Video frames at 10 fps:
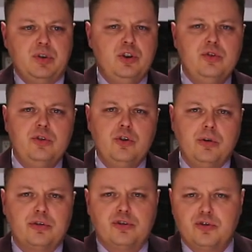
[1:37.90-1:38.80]
New
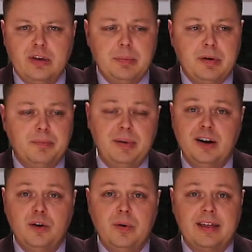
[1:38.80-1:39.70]
York strip,
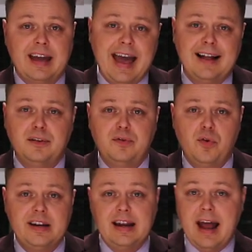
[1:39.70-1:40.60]
Pair it with a
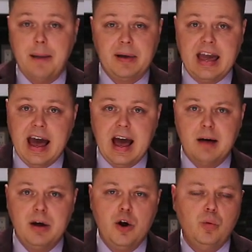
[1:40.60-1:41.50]
California Napa
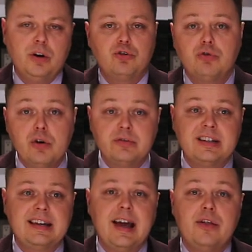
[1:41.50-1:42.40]
cab. What
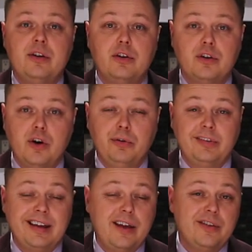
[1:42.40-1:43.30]
grows together
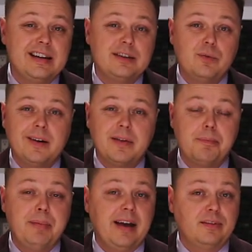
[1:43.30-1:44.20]
goes together is one of the
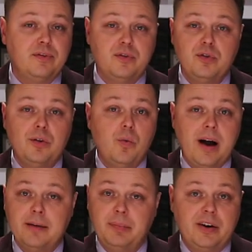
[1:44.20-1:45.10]
best food and
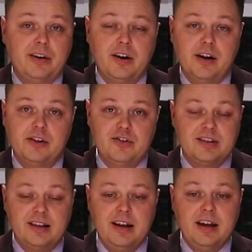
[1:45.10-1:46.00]
wine pairing
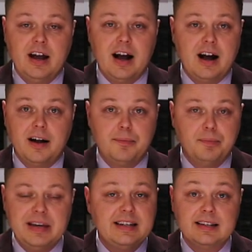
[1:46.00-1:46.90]
knowledges, uh,
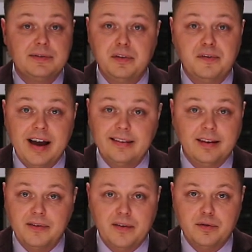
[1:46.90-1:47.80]
pieces of advice
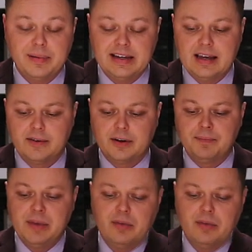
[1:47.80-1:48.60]
I've ever been given.